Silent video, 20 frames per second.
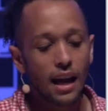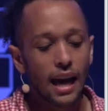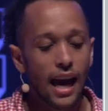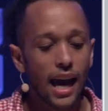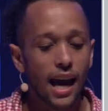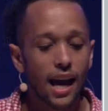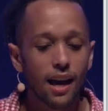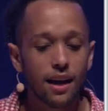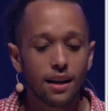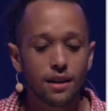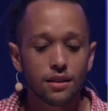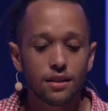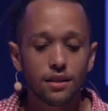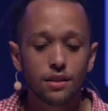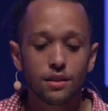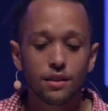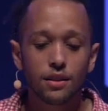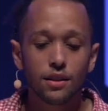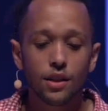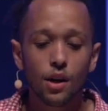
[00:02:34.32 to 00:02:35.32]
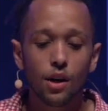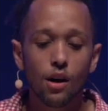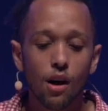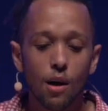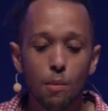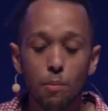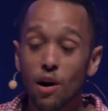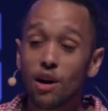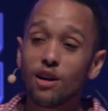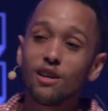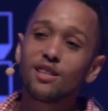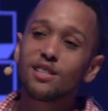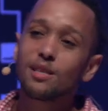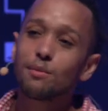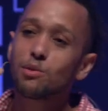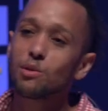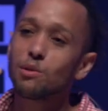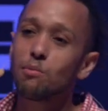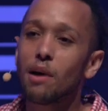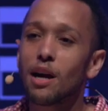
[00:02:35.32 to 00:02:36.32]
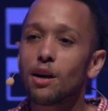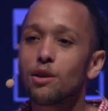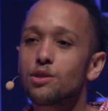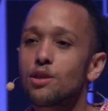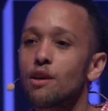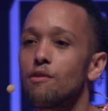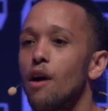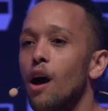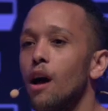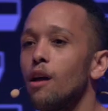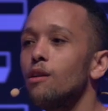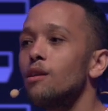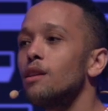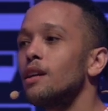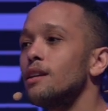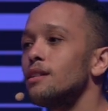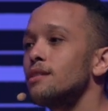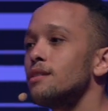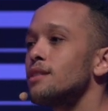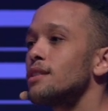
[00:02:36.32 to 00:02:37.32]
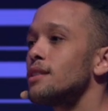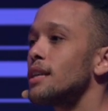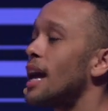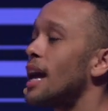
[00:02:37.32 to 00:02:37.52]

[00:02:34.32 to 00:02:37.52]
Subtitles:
And there are partnerships with Microsoft HoloLens